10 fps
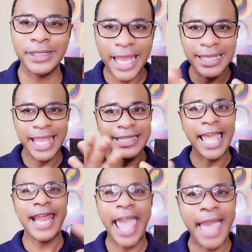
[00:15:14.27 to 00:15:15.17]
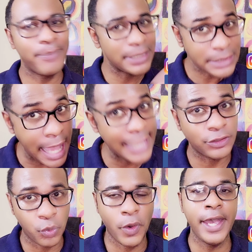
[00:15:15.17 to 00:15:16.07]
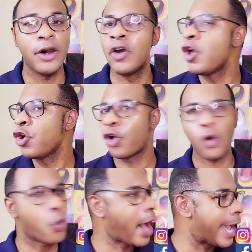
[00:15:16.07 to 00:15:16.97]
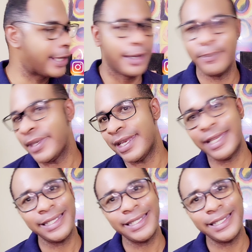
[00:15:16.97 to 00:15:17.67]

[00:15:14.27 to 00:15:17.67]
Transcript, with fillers: And, and, and that happens as well quite a bit.